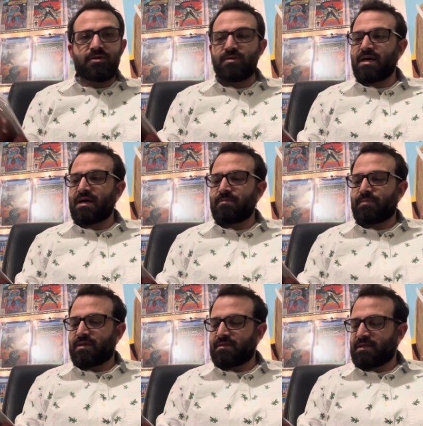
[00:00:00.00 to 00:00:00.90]
do that,
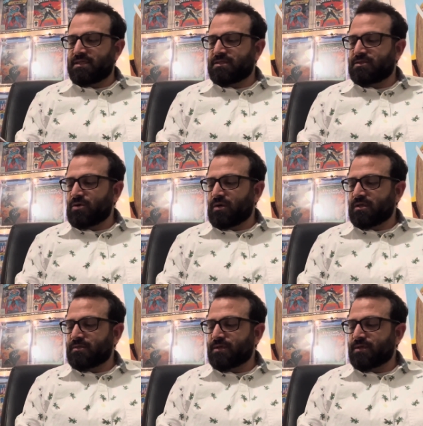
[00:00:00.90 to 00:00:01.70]
but it's so awesome.